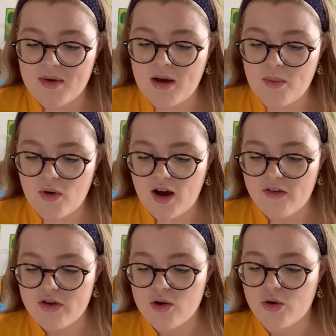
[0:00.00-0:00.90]
What have
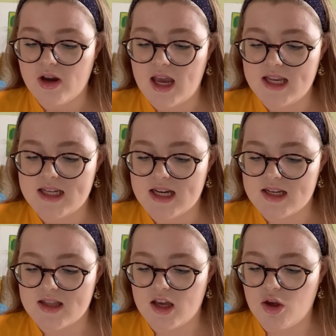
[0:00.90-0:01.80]
you created
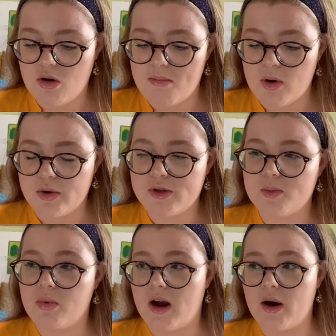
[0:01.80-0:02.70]
that you are most
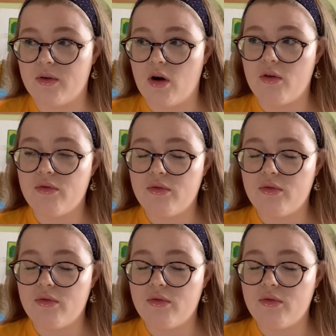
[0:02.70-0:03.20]
proud of?